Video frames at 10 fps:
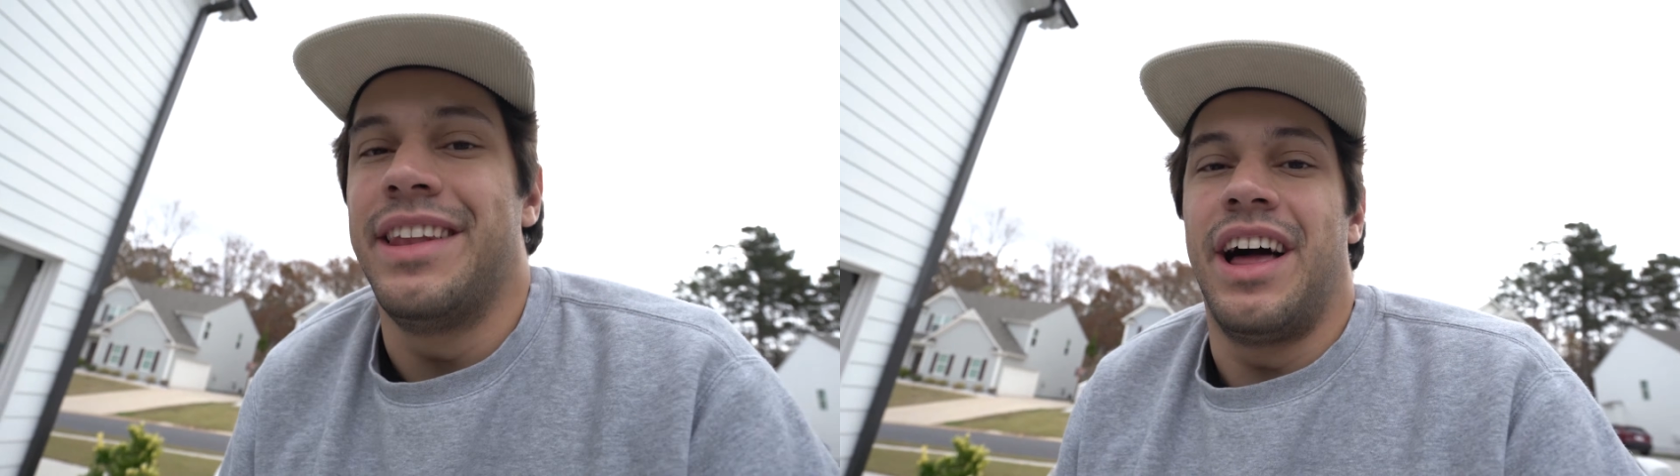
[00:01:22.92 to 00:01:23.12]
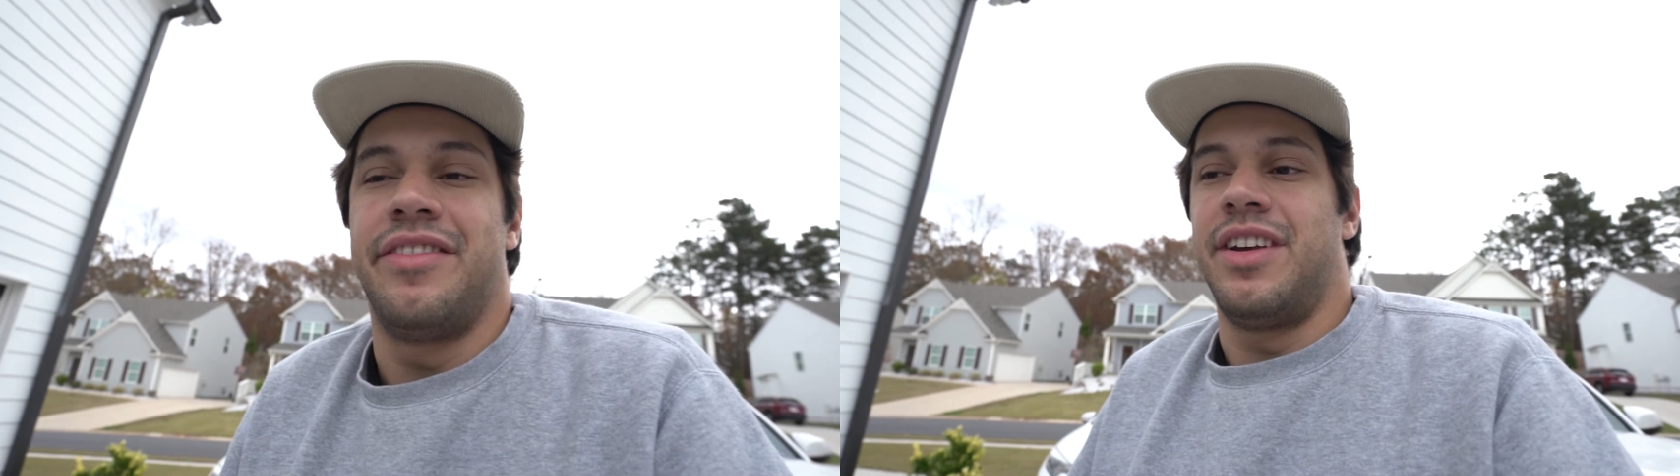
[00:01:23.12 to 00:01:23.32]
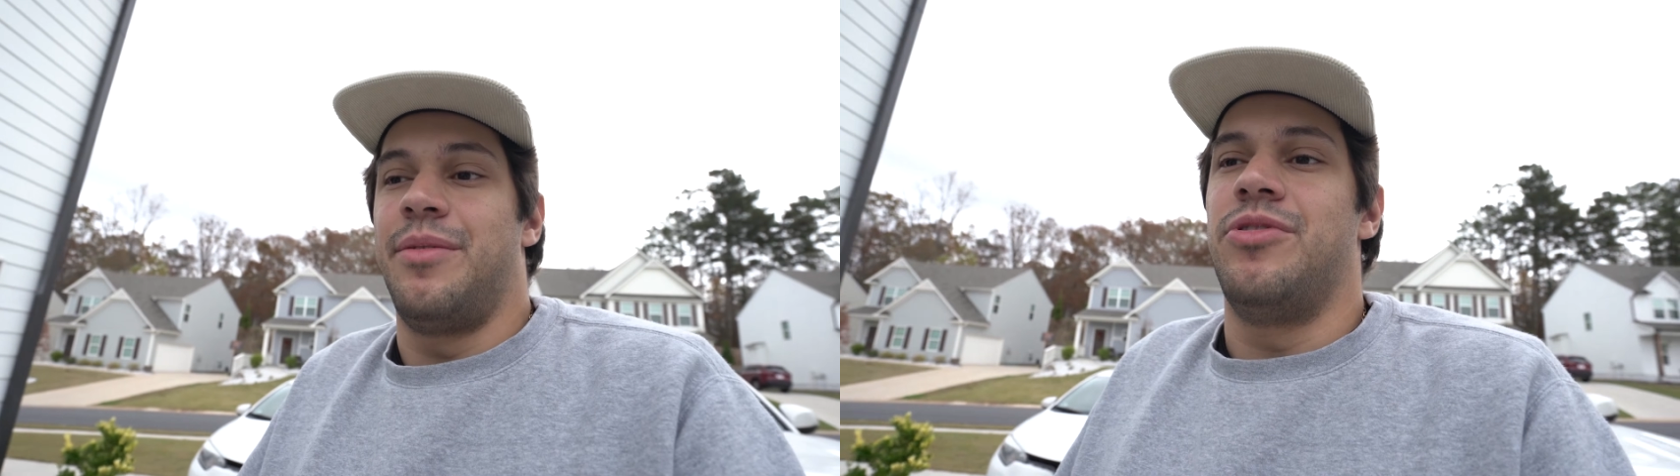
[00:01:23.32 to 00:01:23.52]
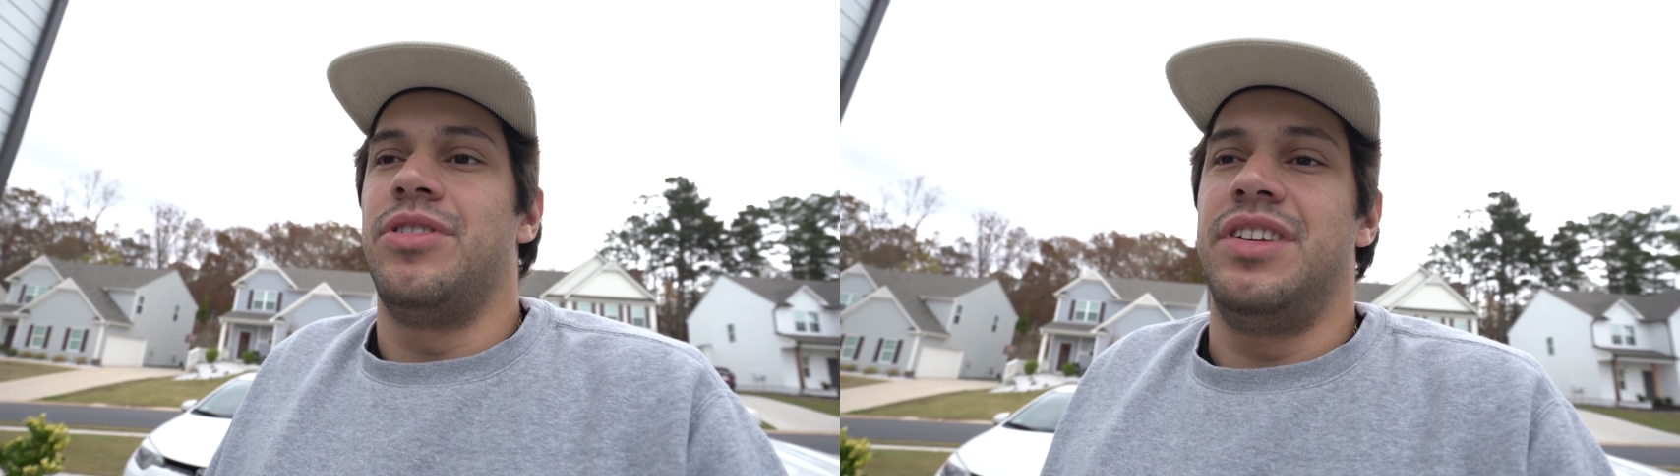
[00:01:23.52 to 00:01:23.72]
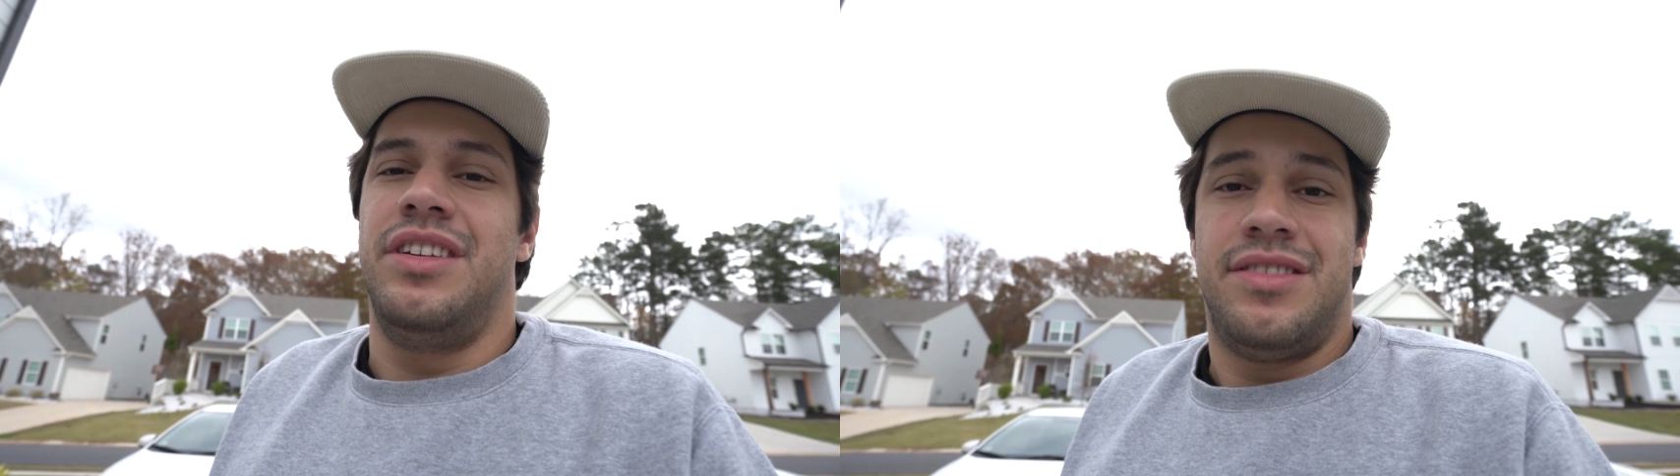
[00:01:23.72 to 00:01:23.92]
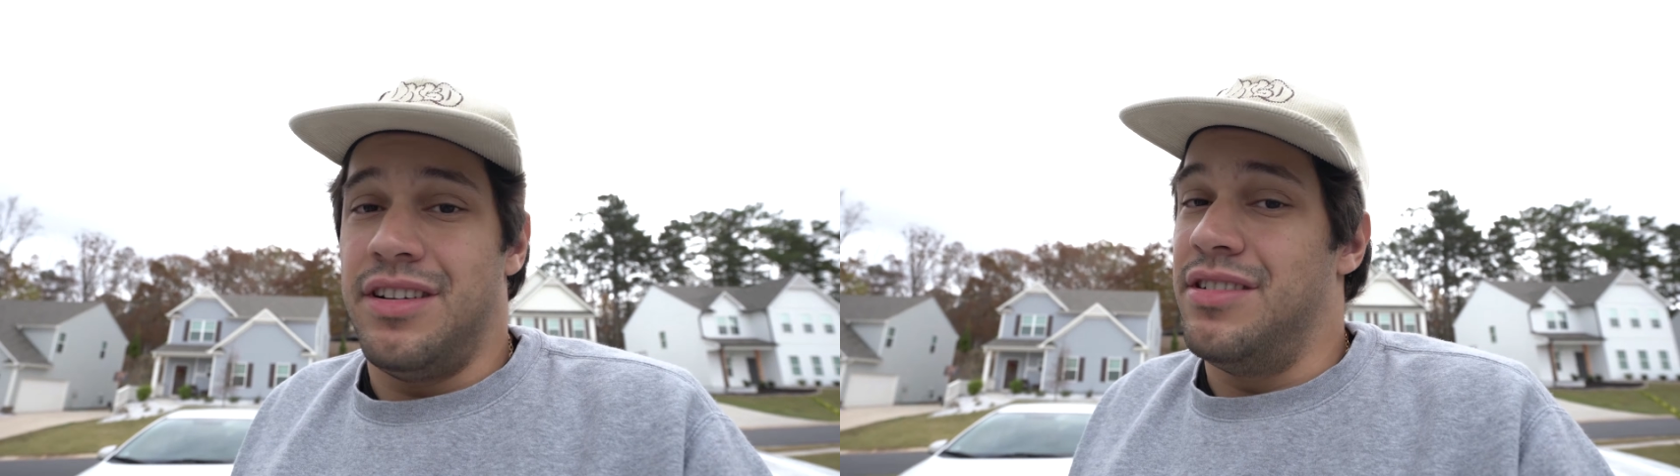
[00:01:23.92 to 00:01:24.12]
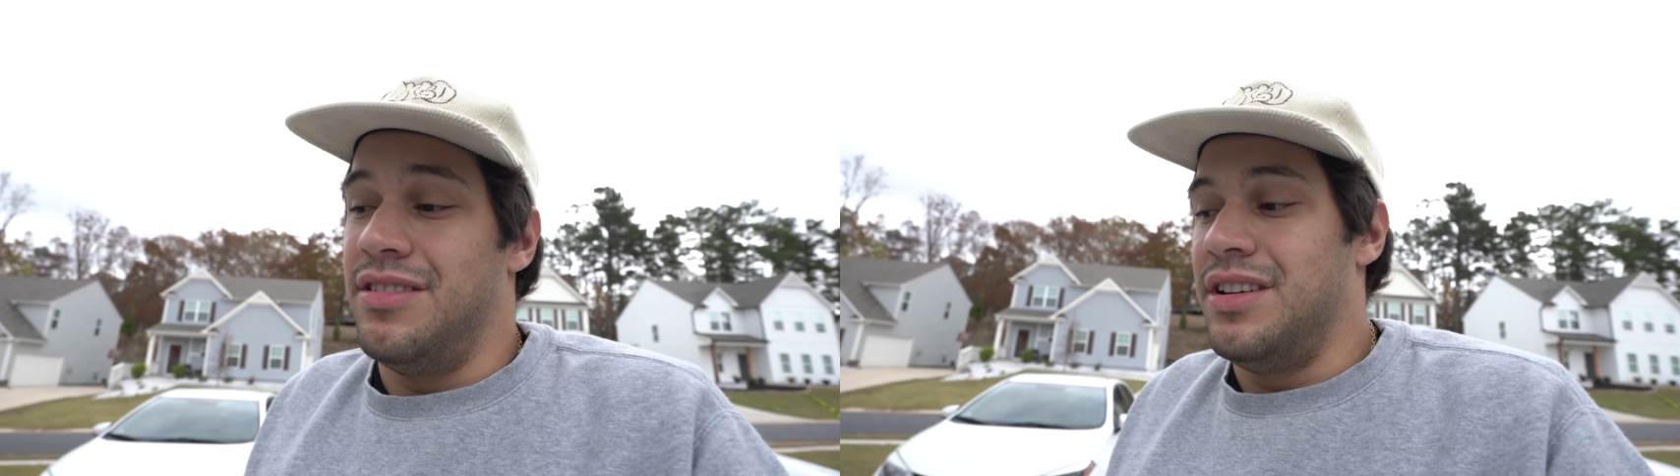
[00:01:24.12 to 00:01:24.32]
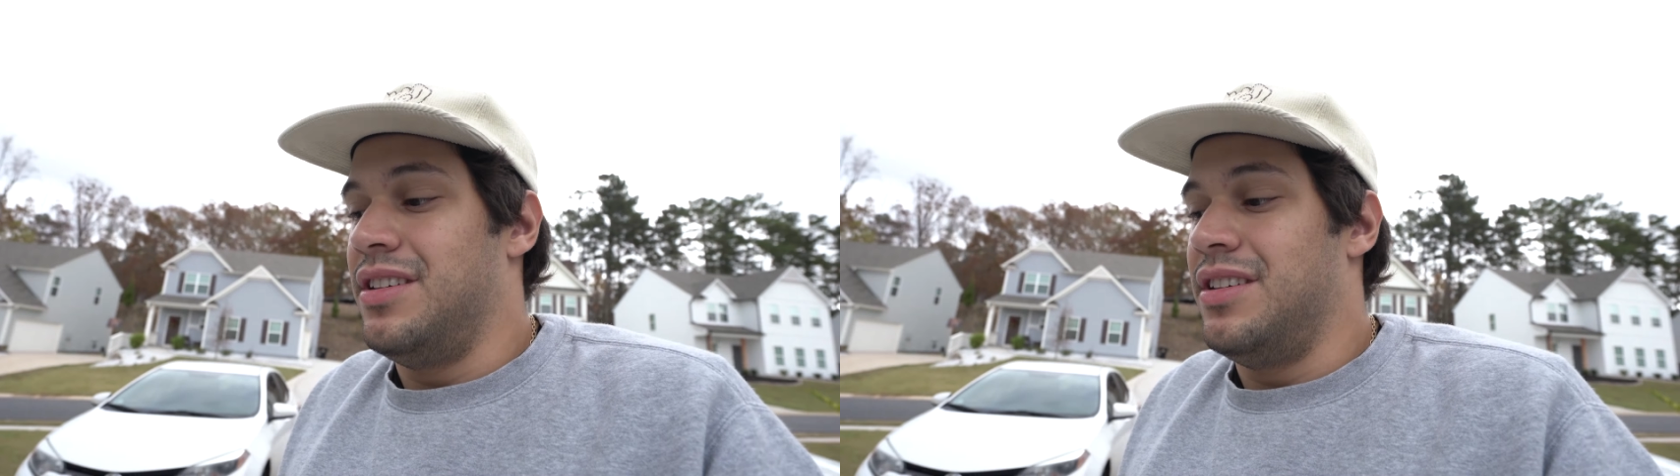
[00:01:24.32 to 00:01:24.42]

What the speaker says: lifetime warranty, so